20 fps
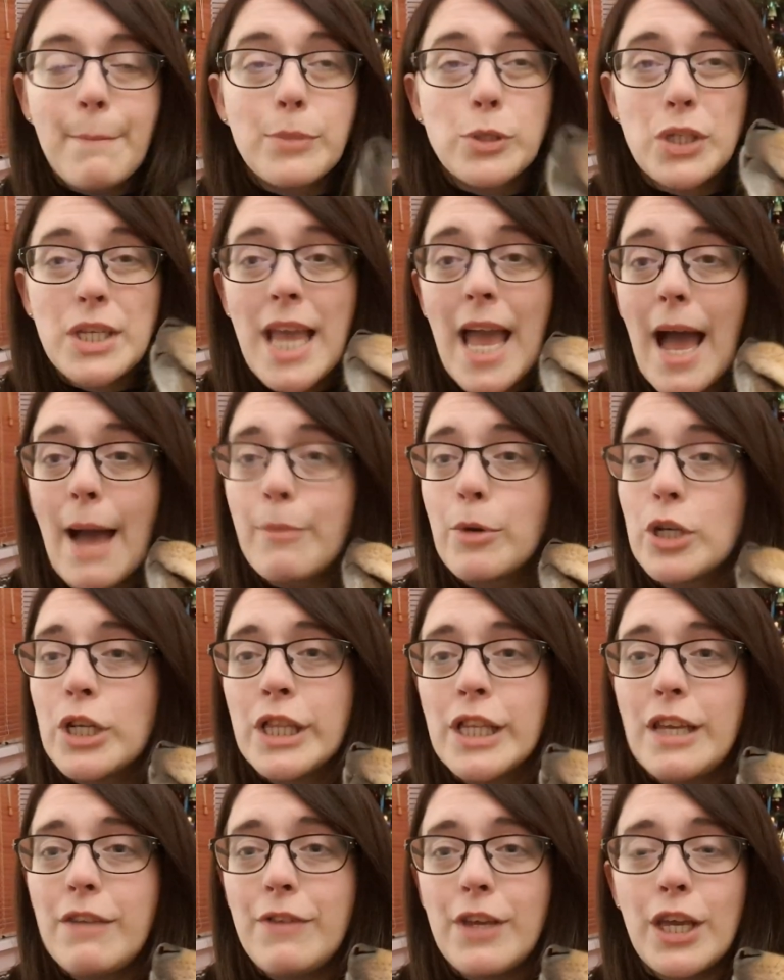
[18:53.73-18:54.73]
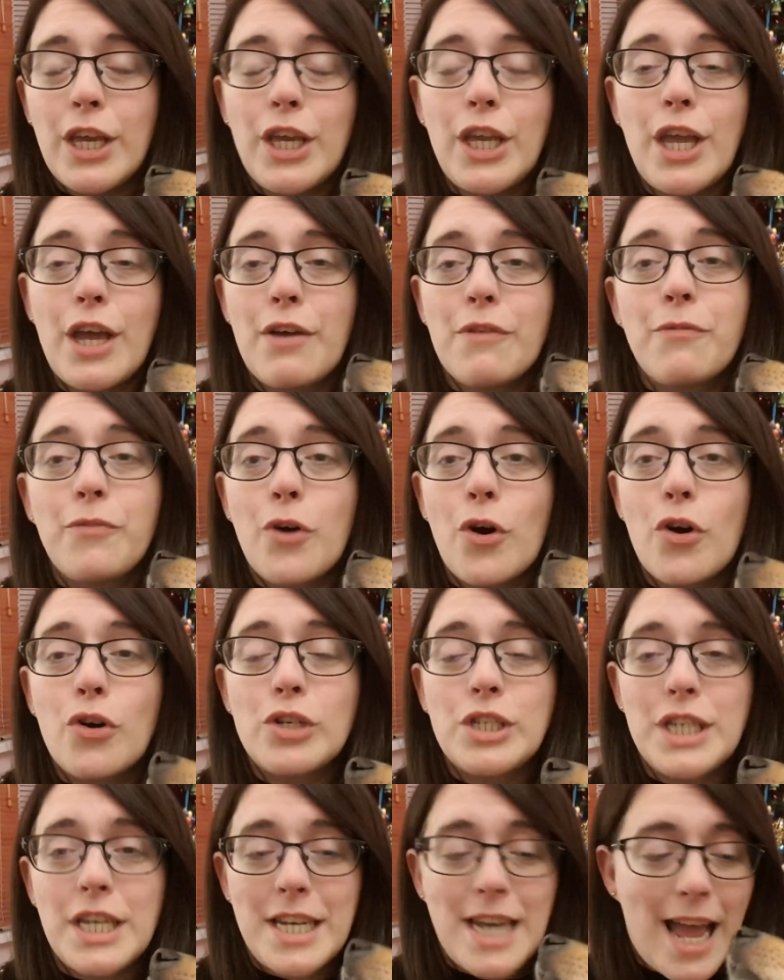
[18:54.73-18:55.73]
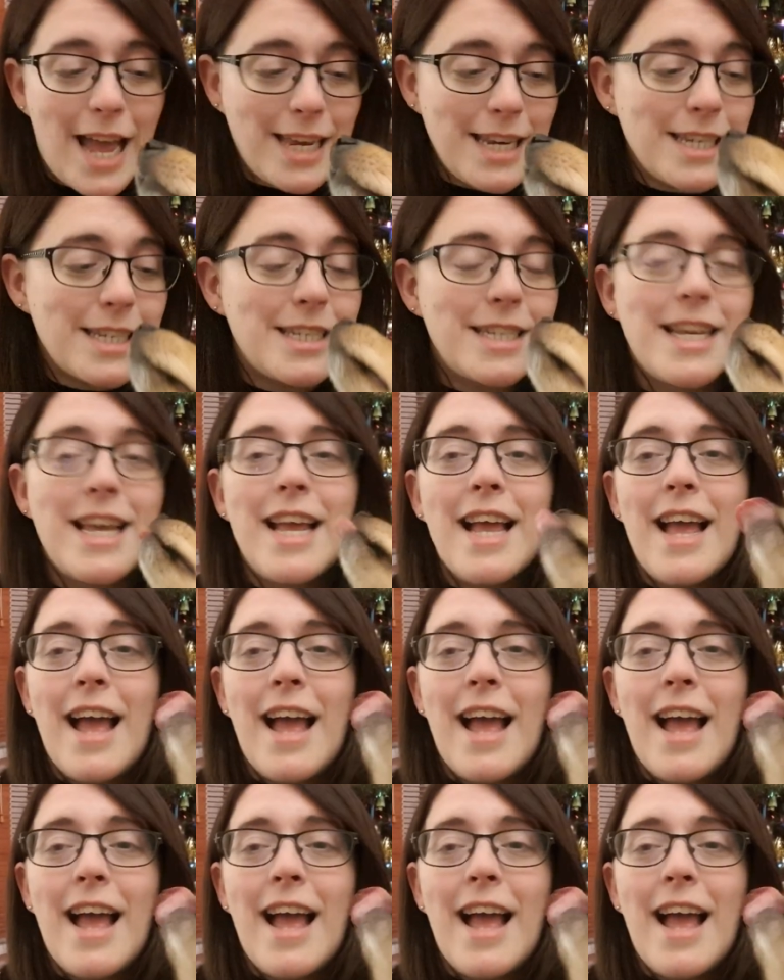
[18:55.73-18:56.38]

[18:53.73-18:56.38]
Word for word: So yeah, I'm going to leave it here for tonight,